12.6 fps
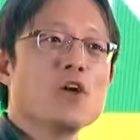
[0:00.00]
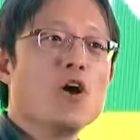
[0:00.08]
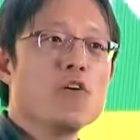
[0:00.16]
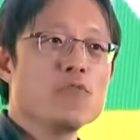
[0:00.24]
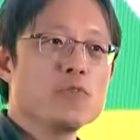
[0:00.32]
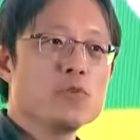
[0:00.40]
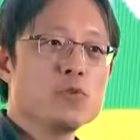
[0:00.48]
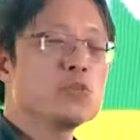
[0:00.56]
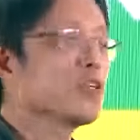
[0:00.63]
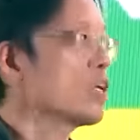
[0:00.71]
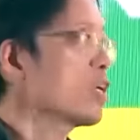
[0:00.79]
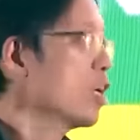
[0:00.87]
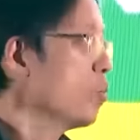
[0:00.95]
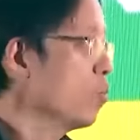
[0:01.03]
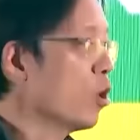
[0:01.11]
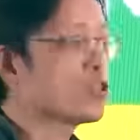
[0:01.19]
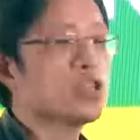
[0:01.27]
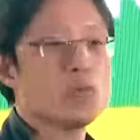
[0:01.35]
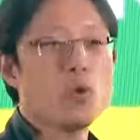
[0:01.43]
of using a
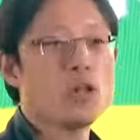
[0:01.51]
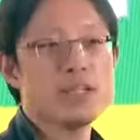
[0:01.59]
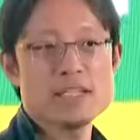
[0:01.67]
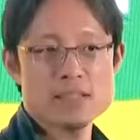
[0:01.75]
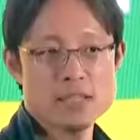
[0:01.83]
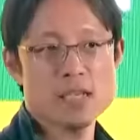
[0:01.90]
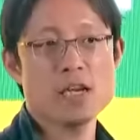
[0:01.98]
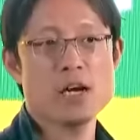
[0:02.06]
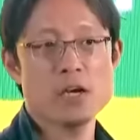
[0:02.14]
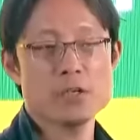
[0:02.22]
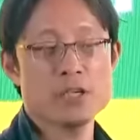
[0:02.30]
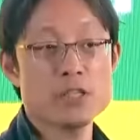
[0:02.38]
blockchain wallet isn't that hard.